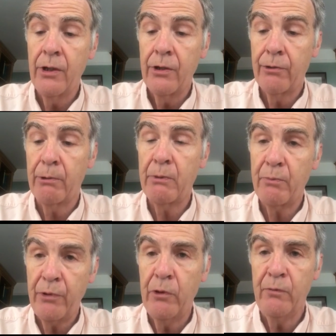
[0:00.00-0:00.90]
through
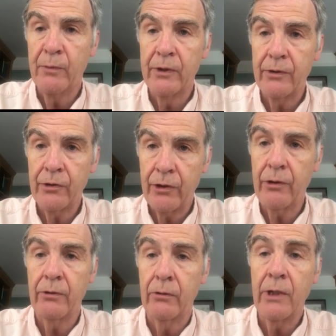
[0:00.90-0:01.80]
improvements
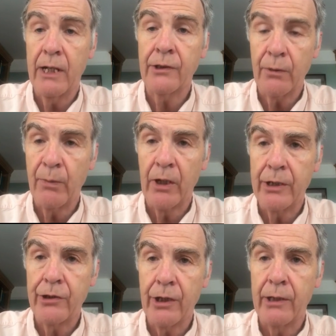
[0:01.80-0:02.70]
to their supply
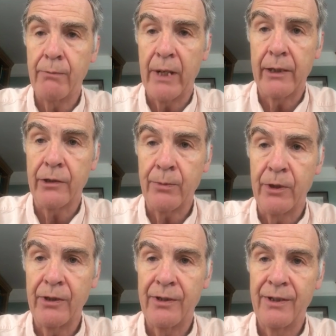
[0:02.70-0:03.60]
chain
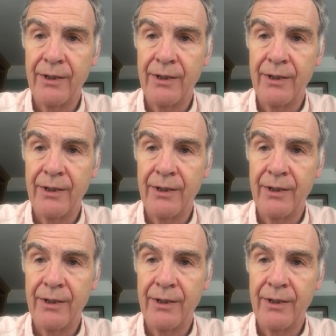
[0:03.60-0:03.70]
management.